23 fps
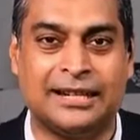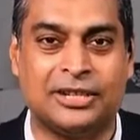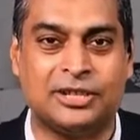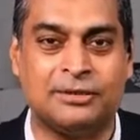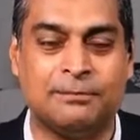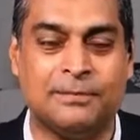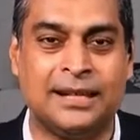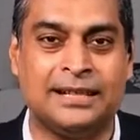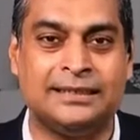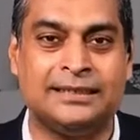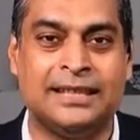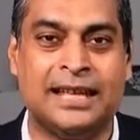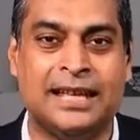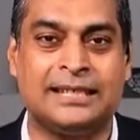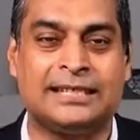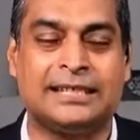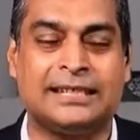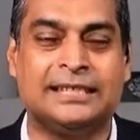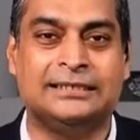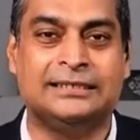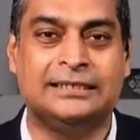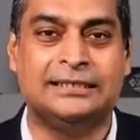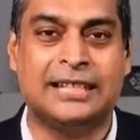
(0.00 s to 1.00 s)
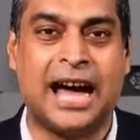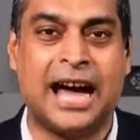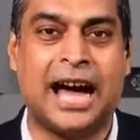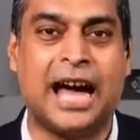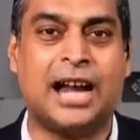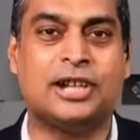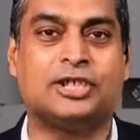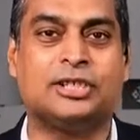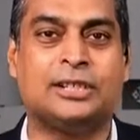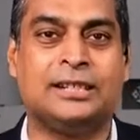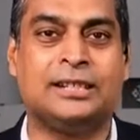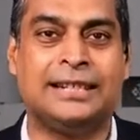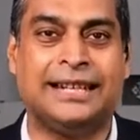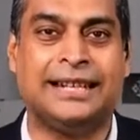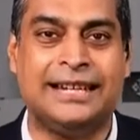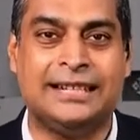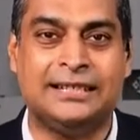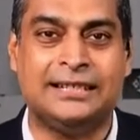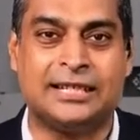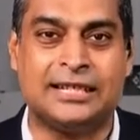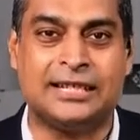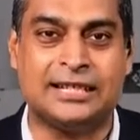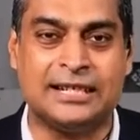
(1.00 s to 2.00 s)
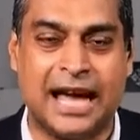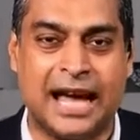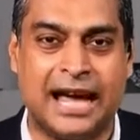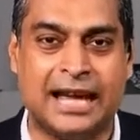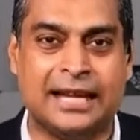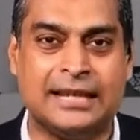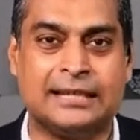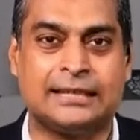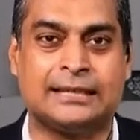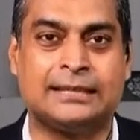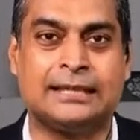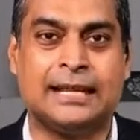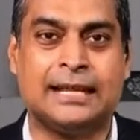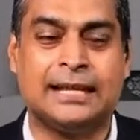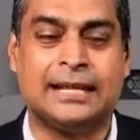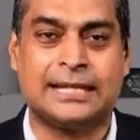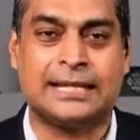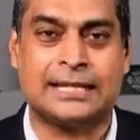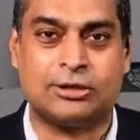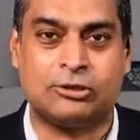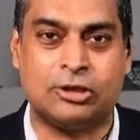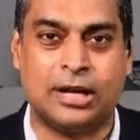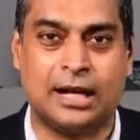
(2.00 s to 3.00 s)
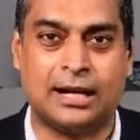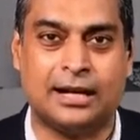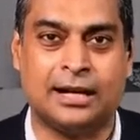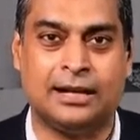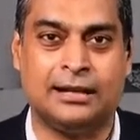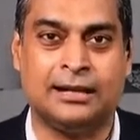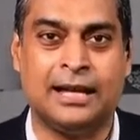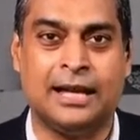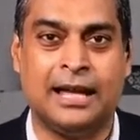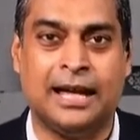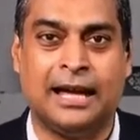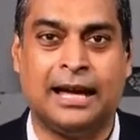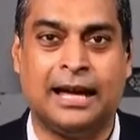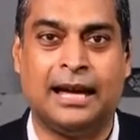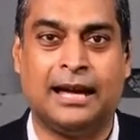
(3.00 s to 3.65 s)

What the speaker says: Kashmir, there is a largely indigenized struggle.